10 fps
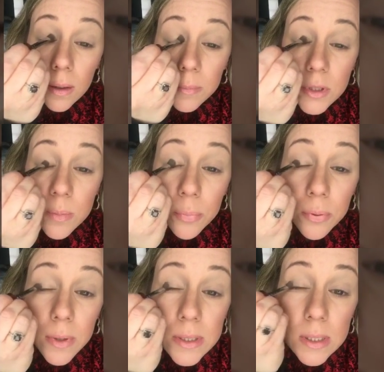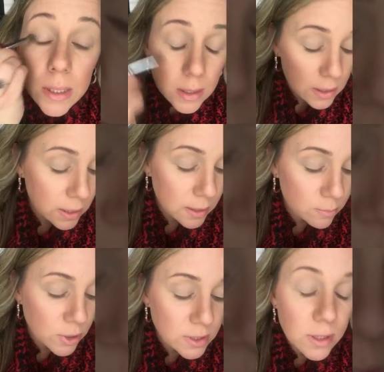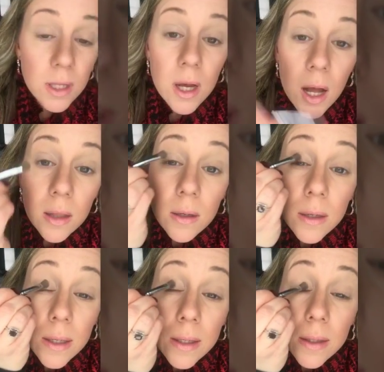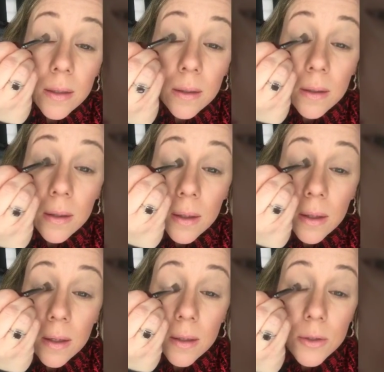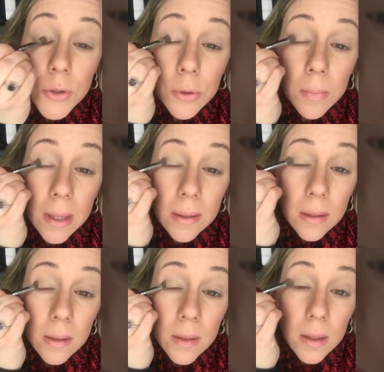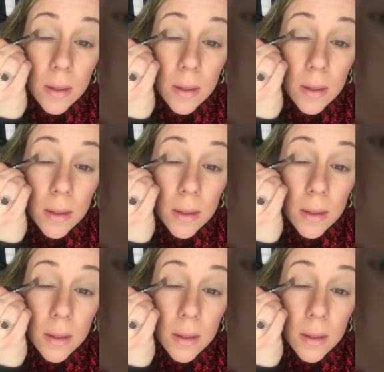And I'm just pressing it in, pressing the color in to my